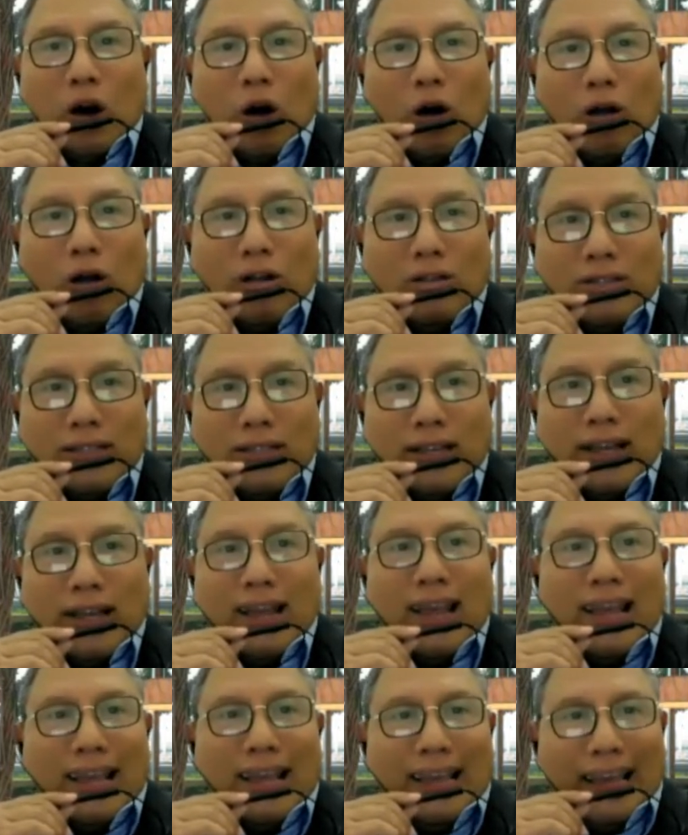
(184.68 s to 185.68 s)
called
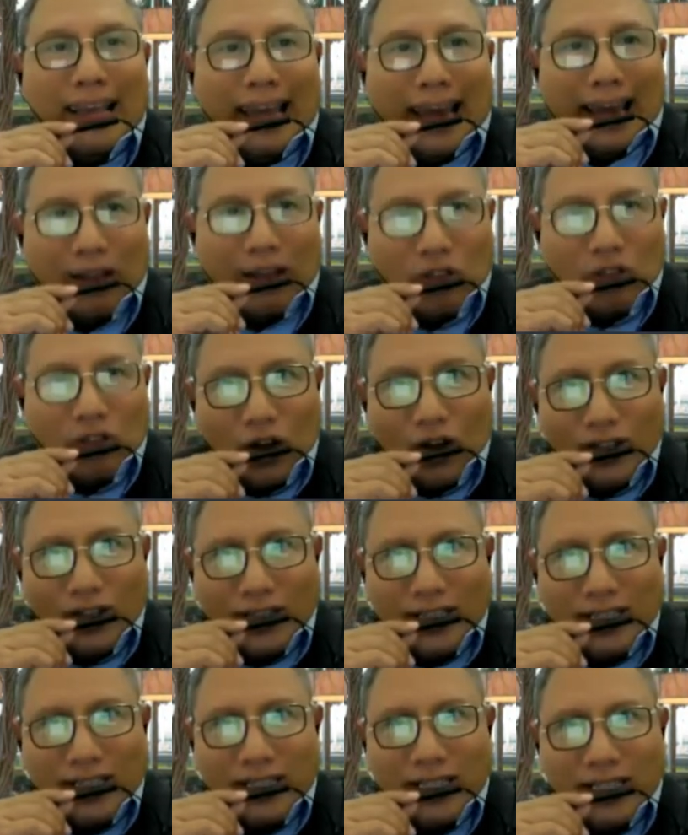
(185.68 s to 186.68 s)

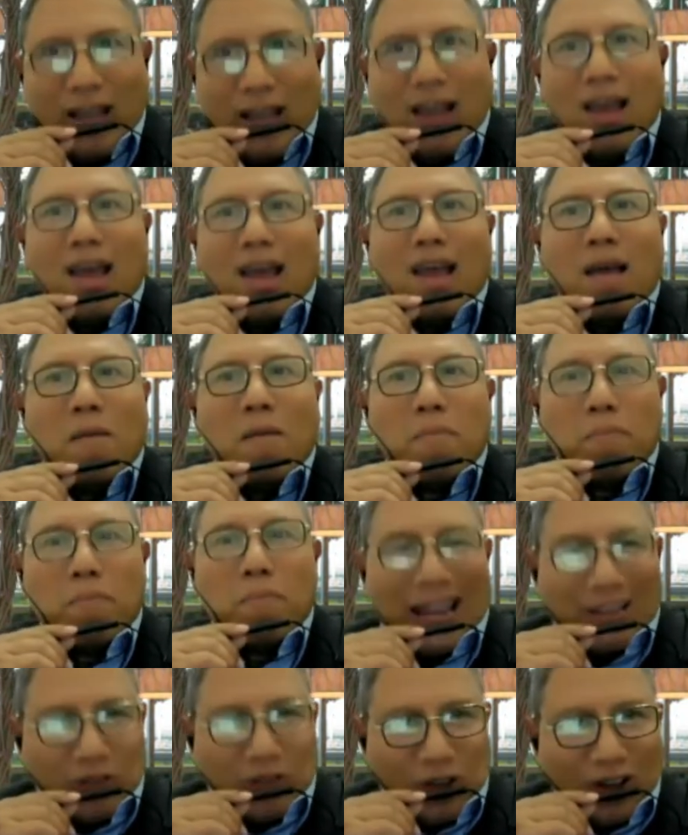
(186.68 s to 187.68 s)
ethos,
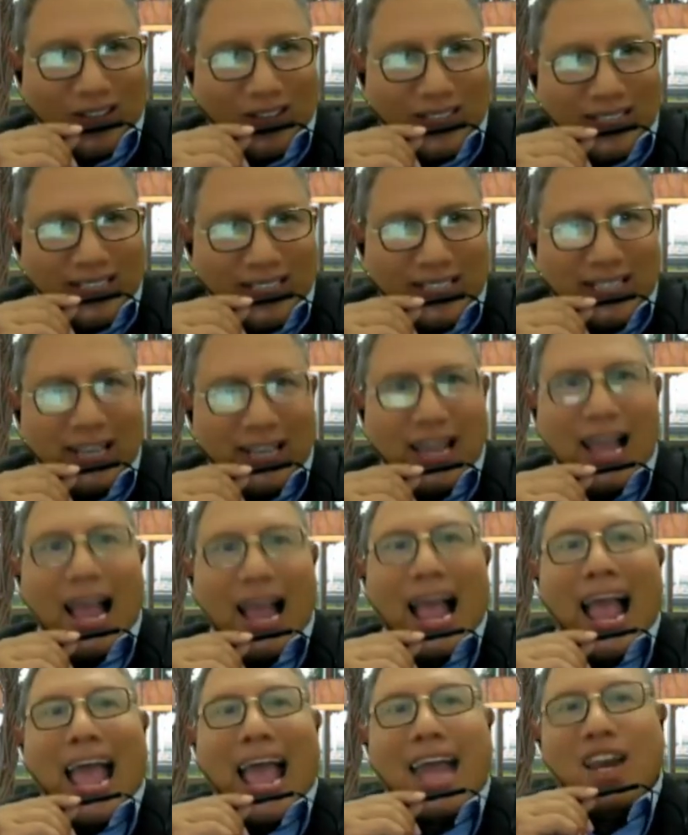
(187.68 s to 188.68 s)
pathos,
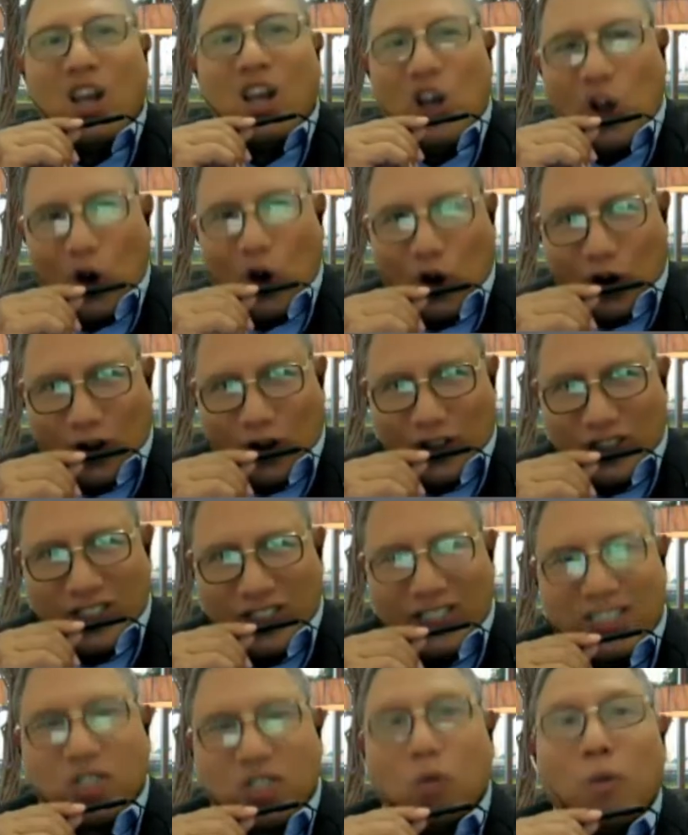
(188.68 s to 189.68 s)
and
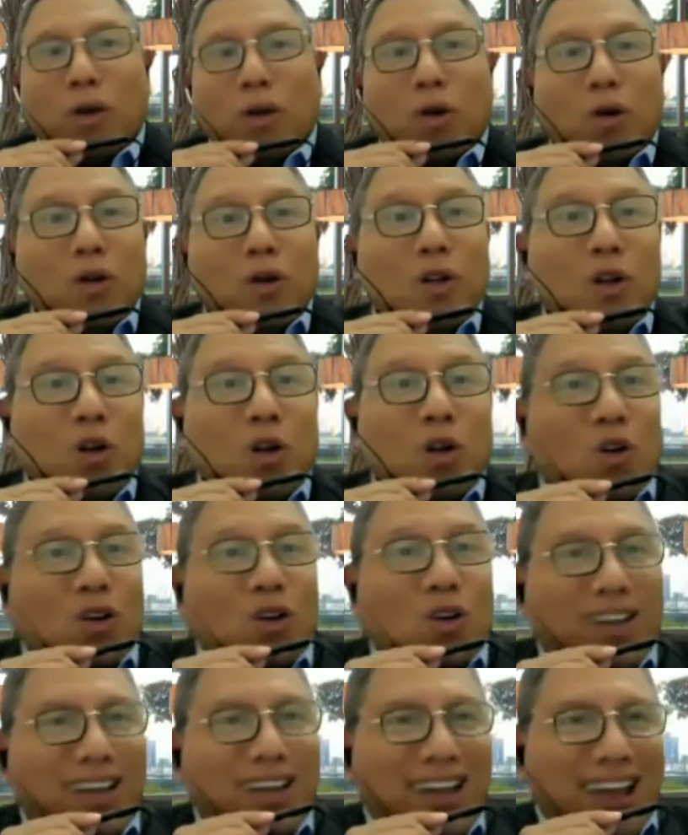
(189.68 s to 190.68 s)
logos. So we're going to
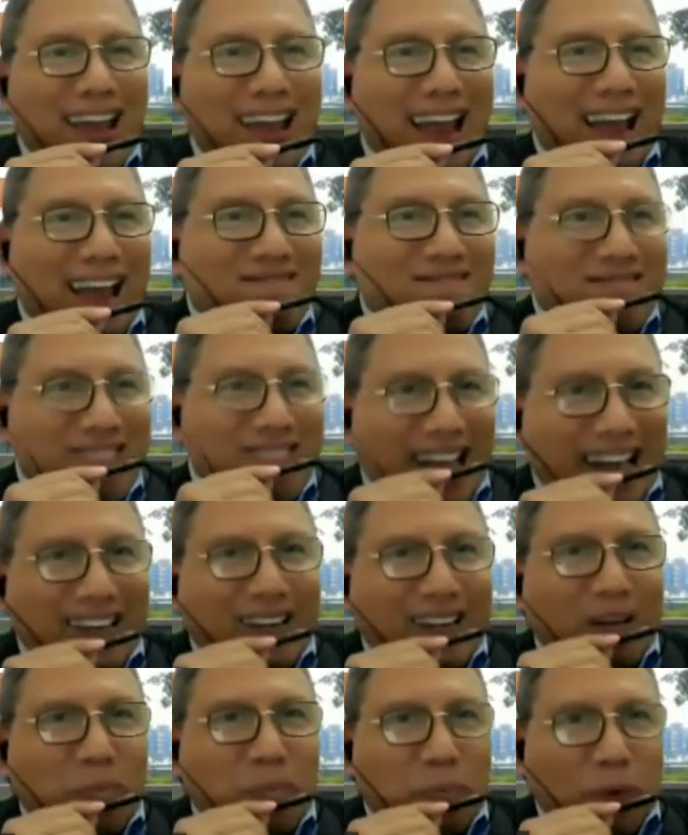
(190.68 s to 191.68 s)
look at
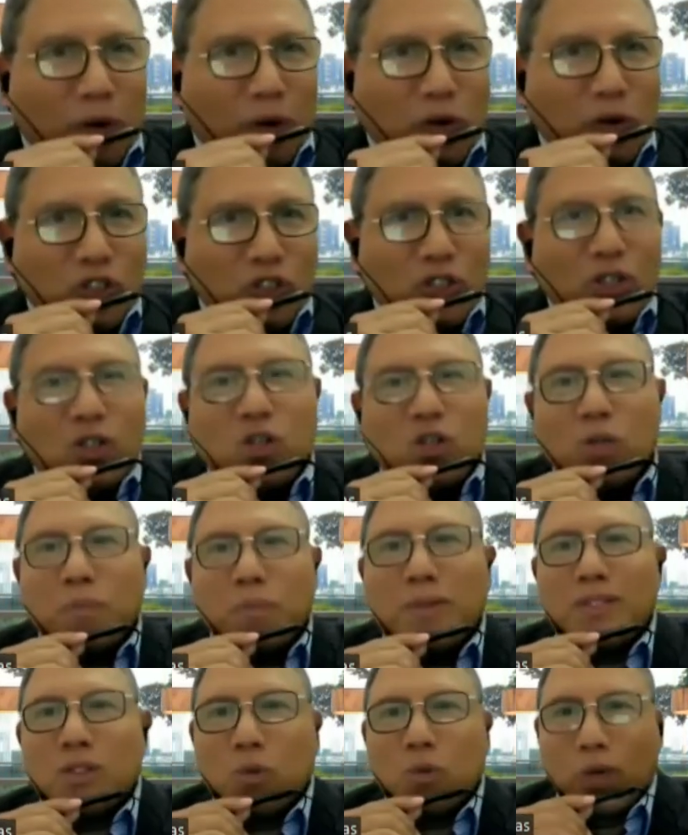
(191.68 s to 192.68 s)
that approach to
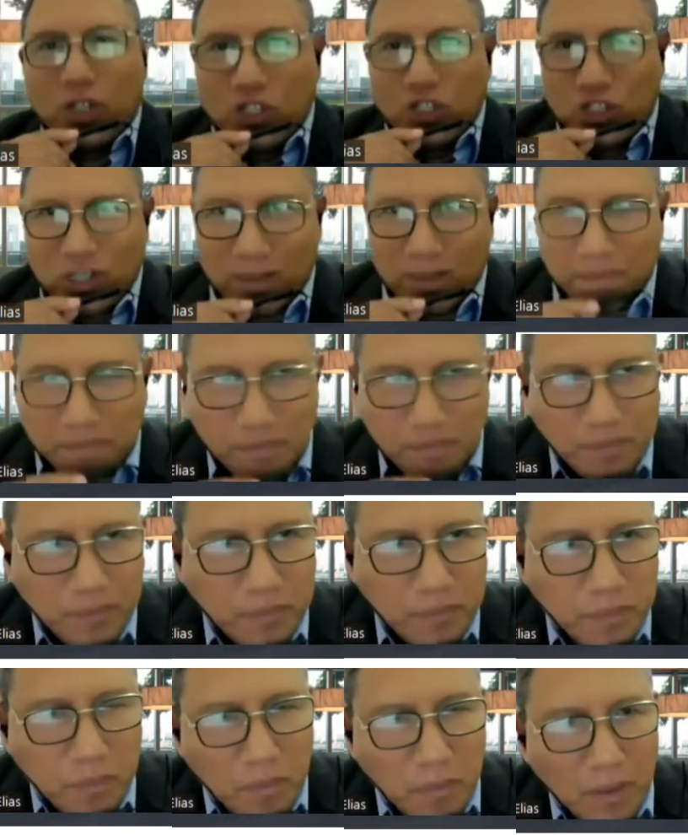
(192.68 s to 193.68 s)
persuasion.
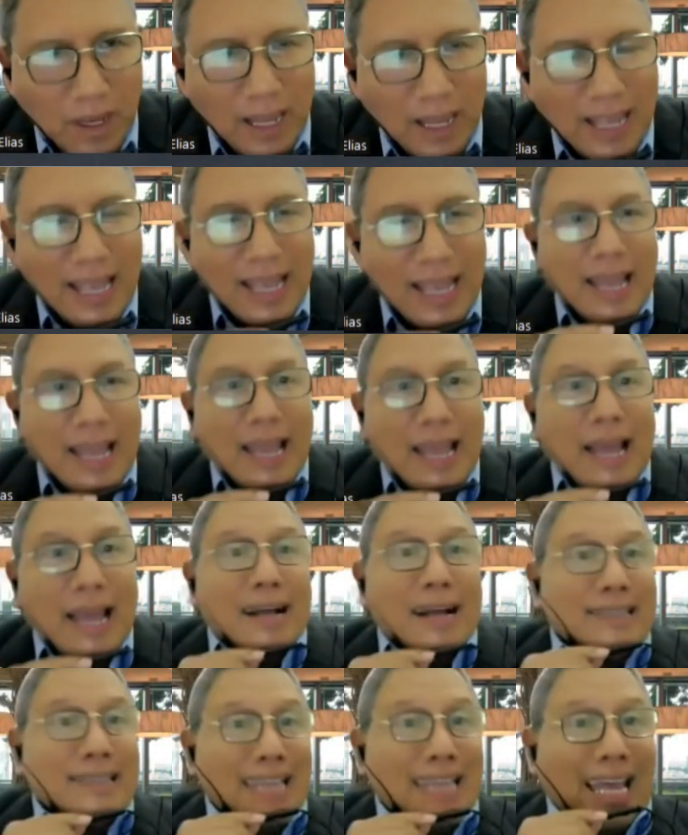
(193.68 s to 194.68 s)

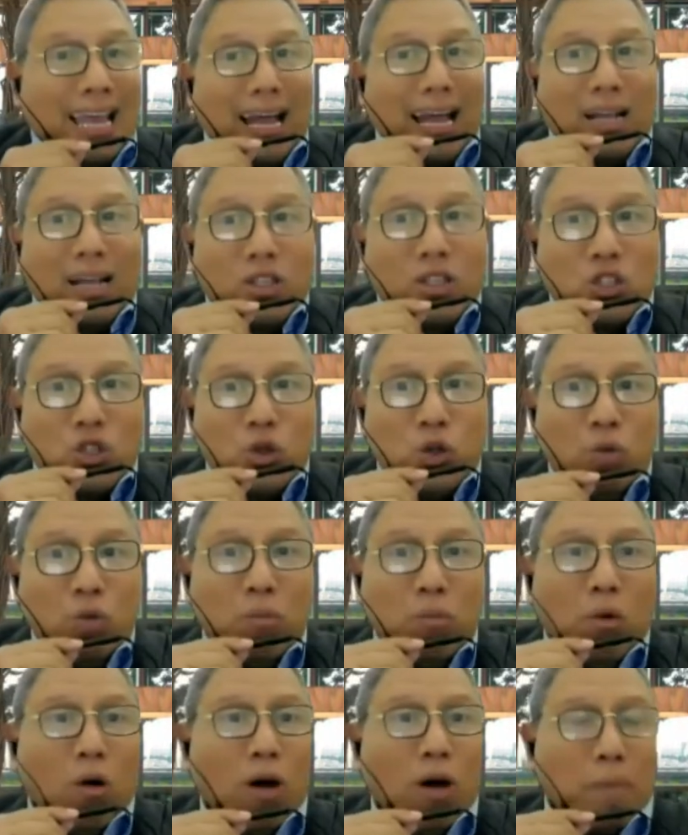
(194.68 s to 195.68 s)
There are 2
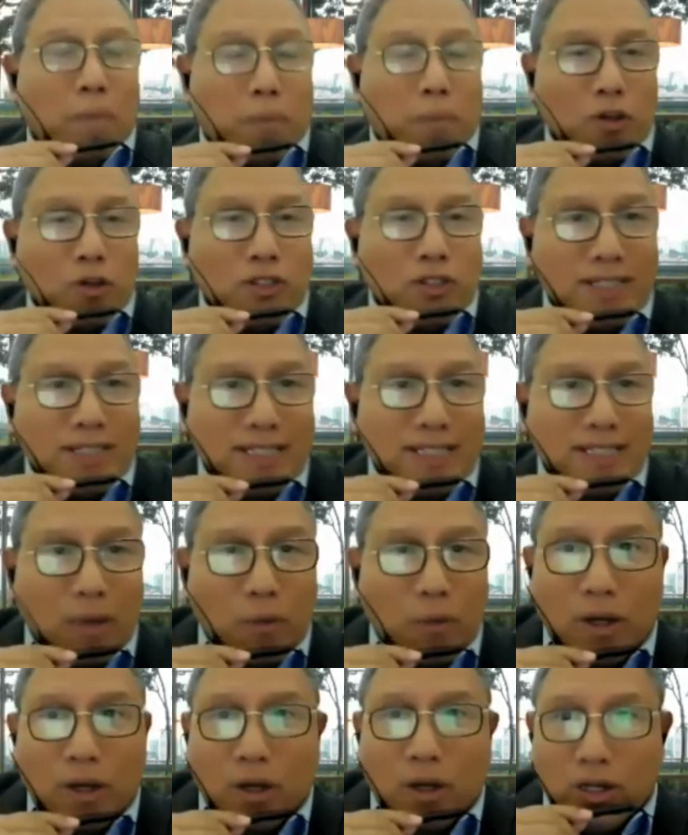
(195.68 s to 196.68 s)
more approaches
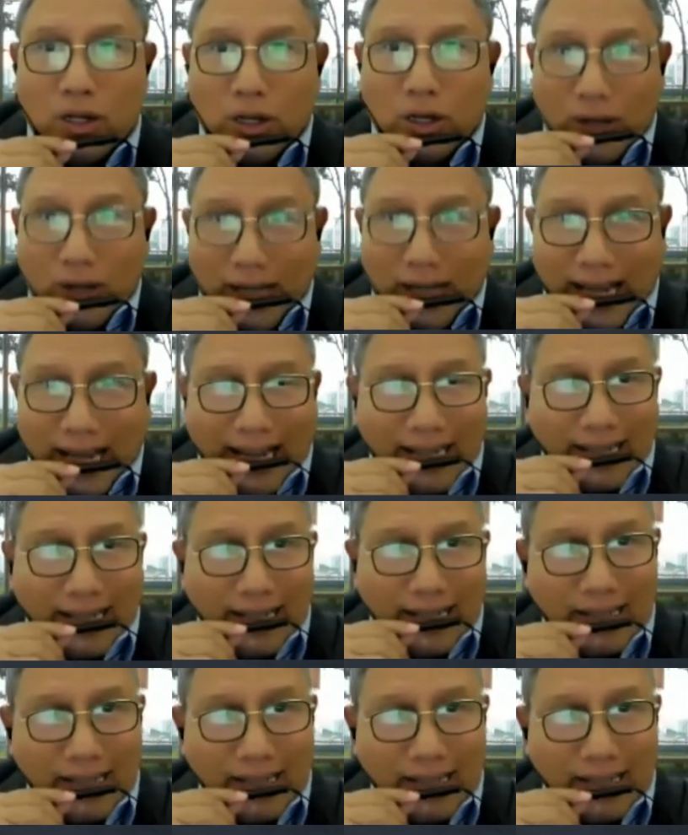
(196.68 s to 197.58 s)
that we're going to look at.